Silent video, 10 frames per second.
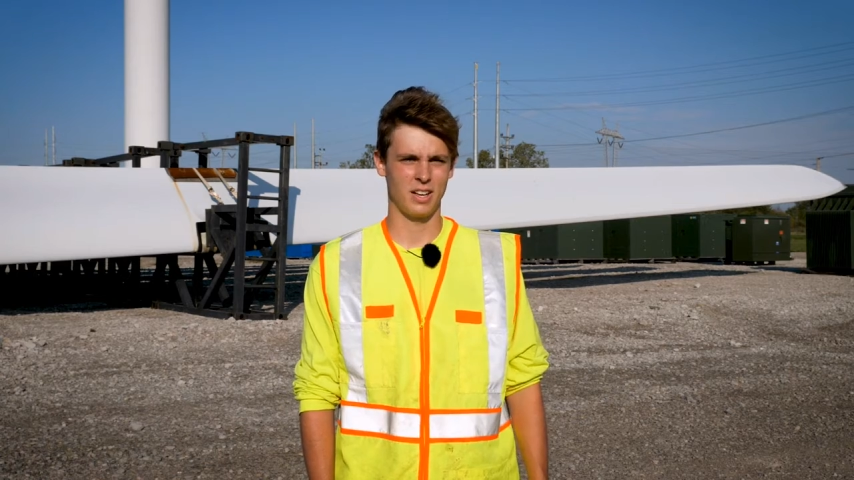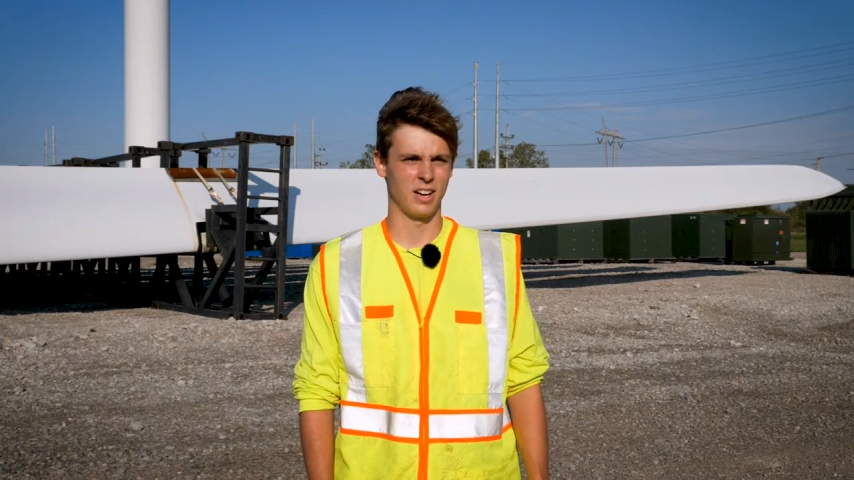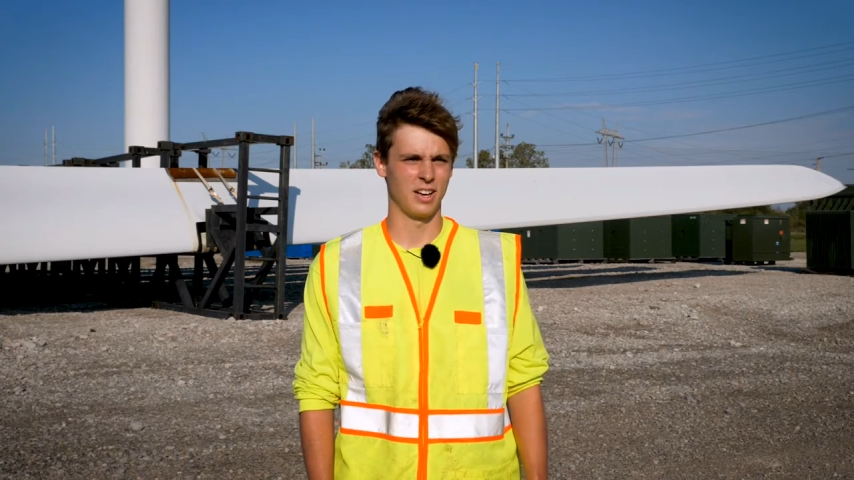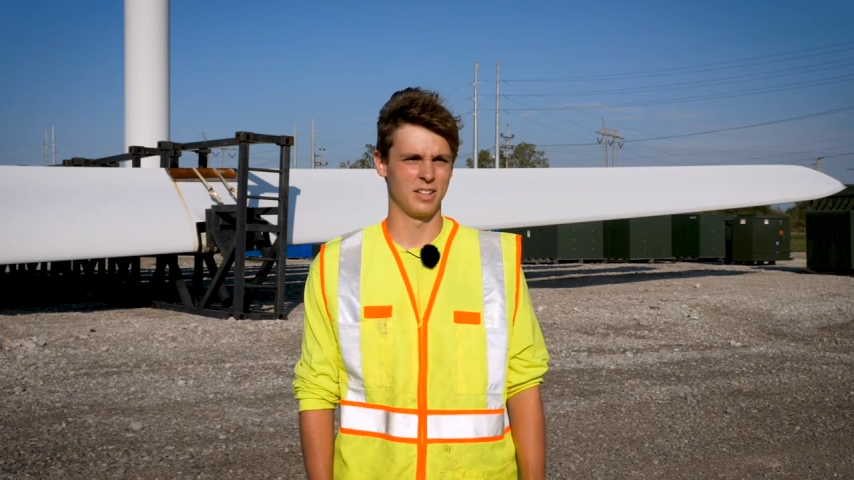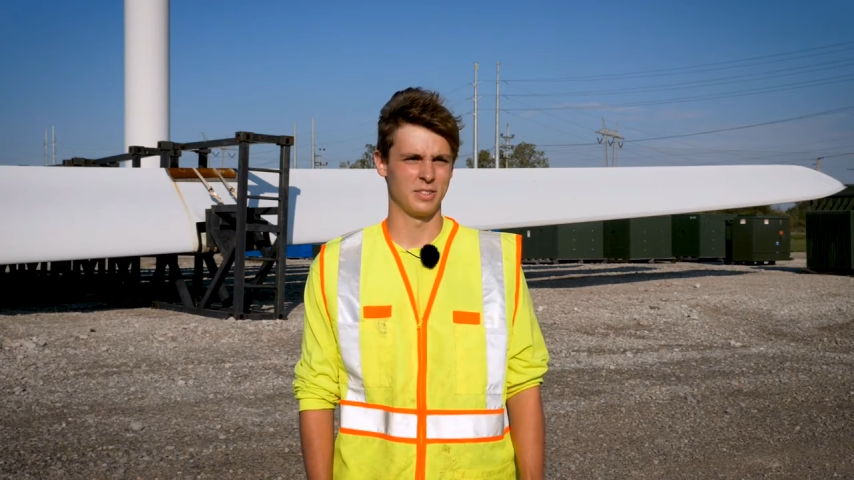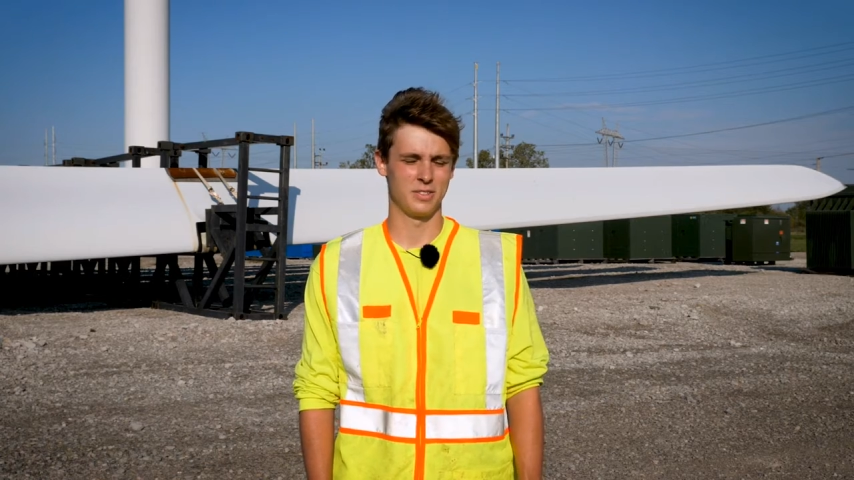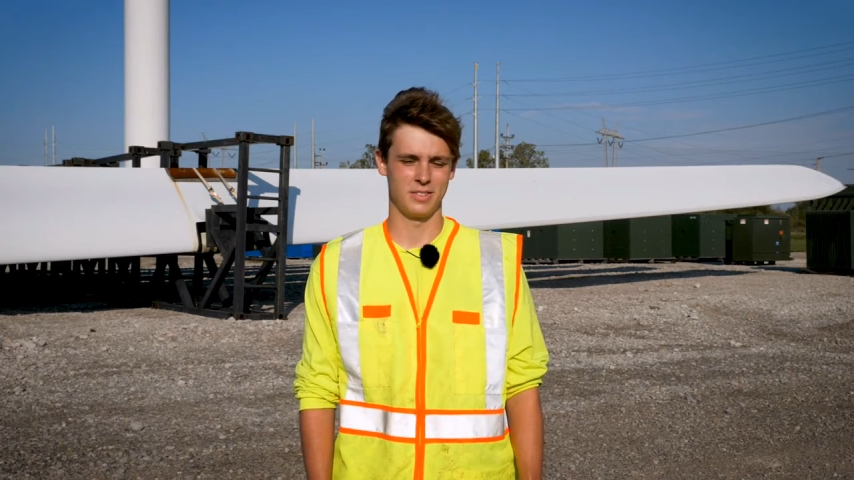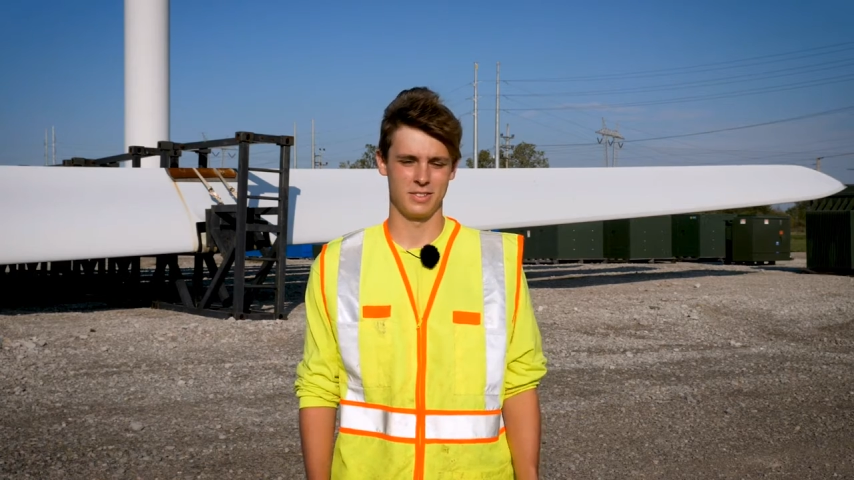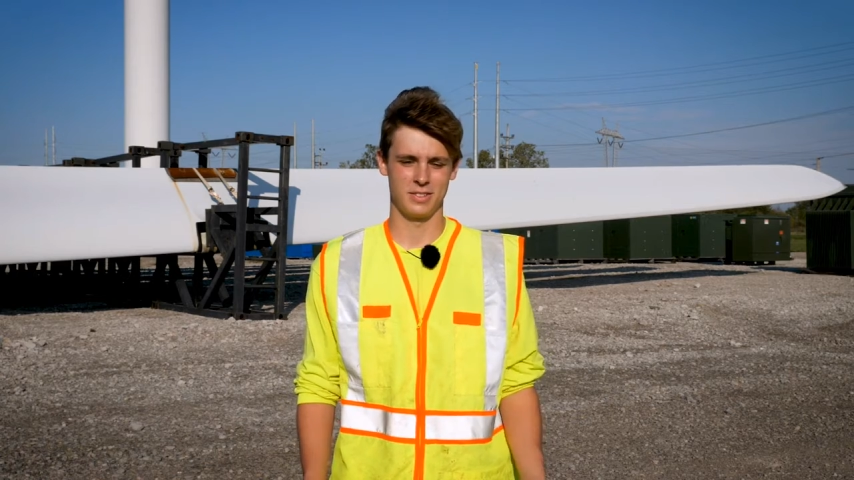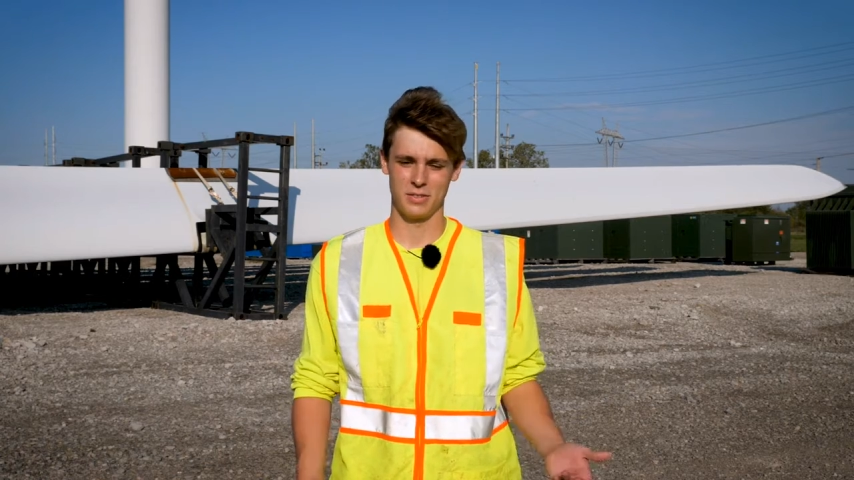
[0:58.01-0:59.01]
Uh,
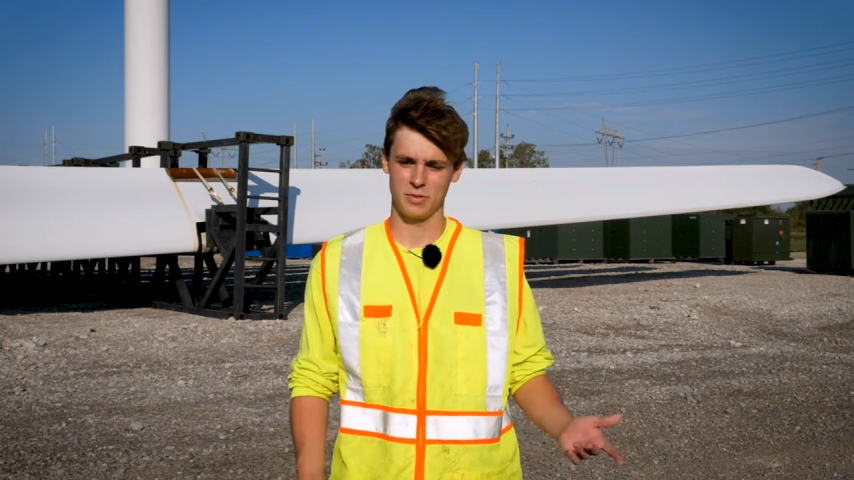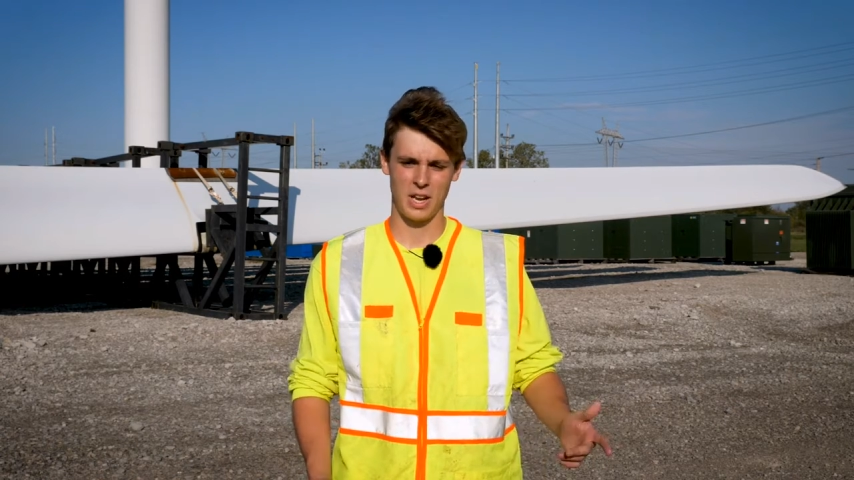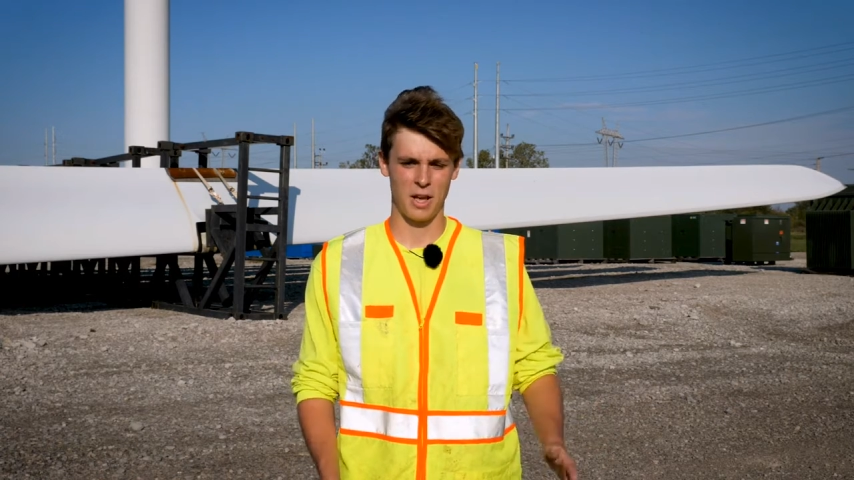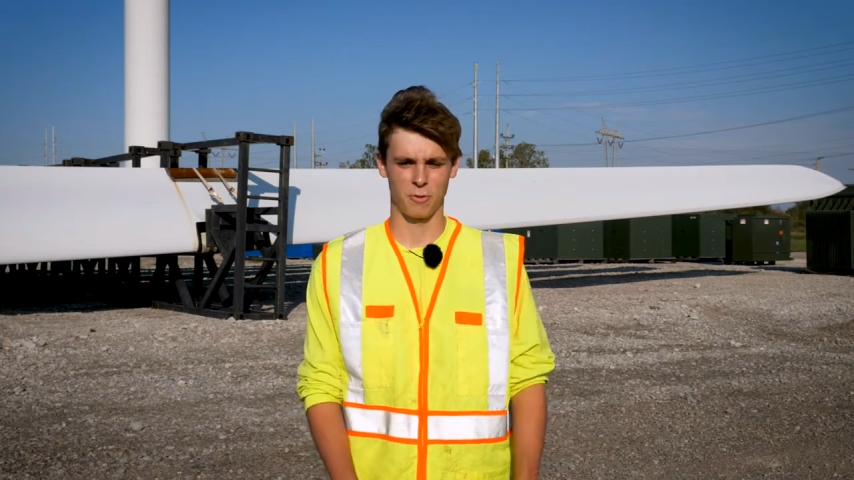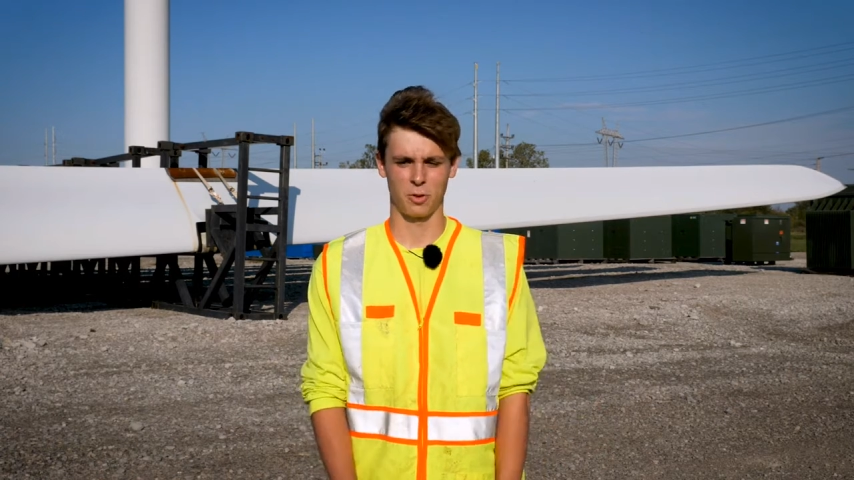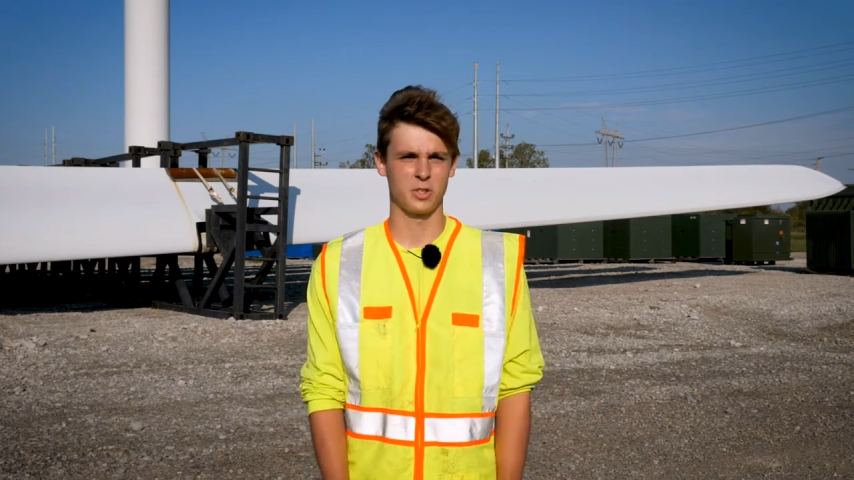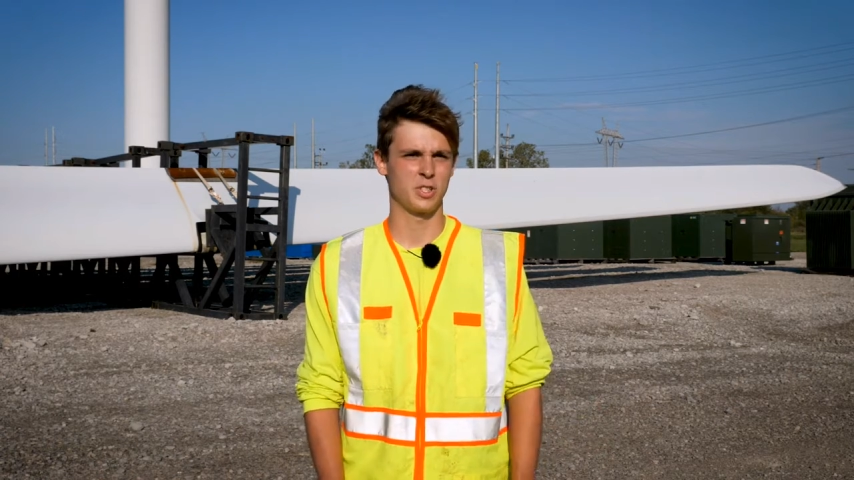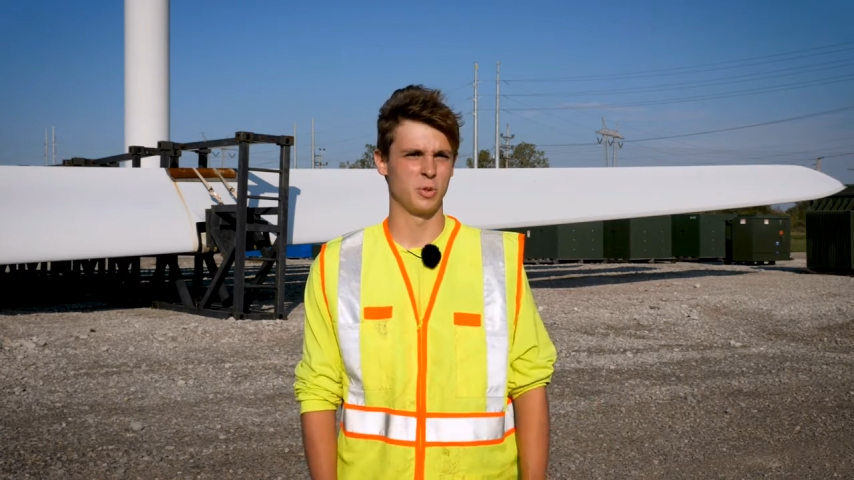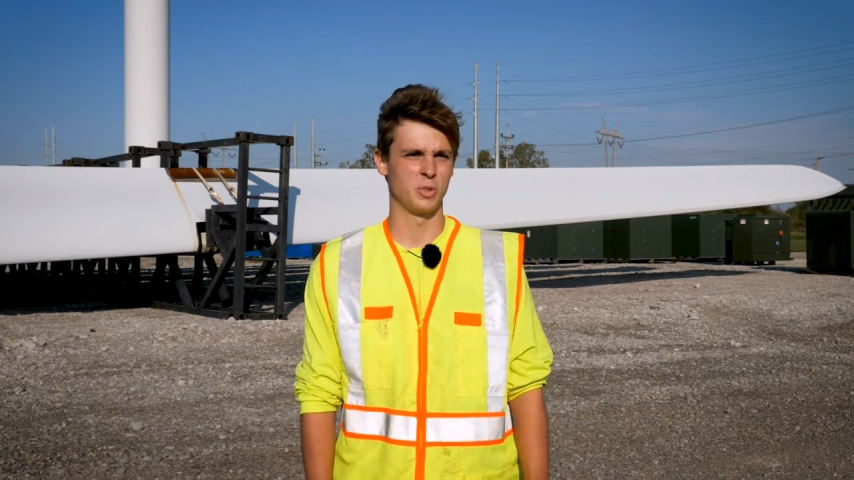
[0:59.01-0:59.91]
at first,